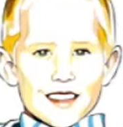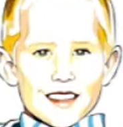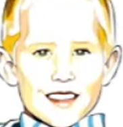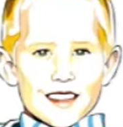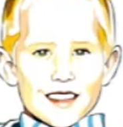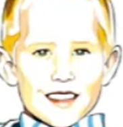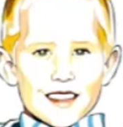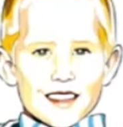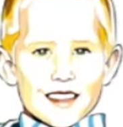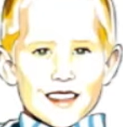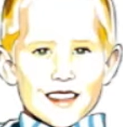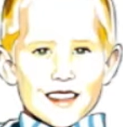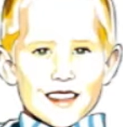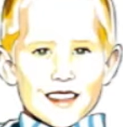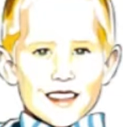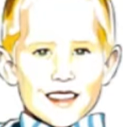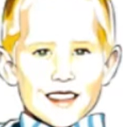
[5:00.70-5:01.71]

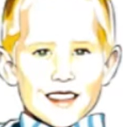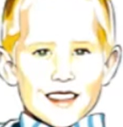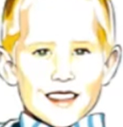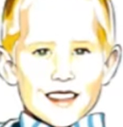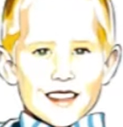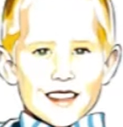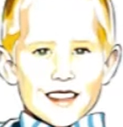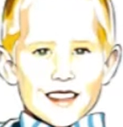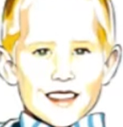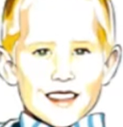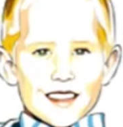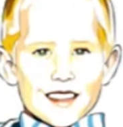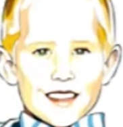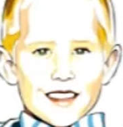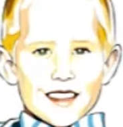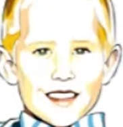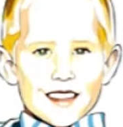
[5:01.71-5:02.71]

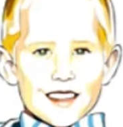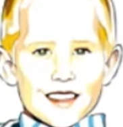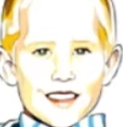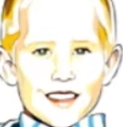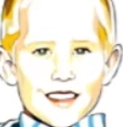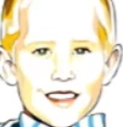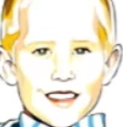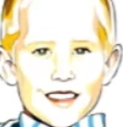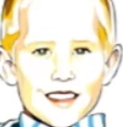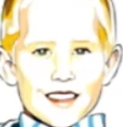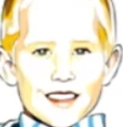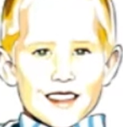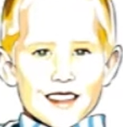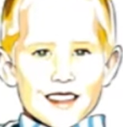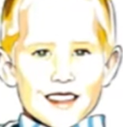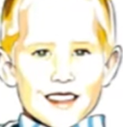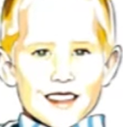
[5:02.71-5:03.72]

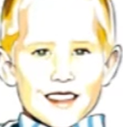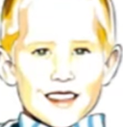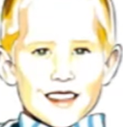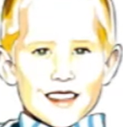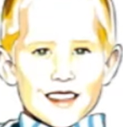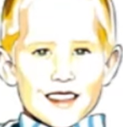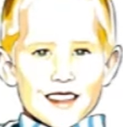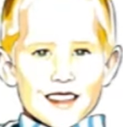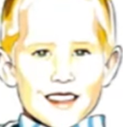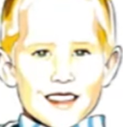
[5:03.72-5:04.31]
(silent)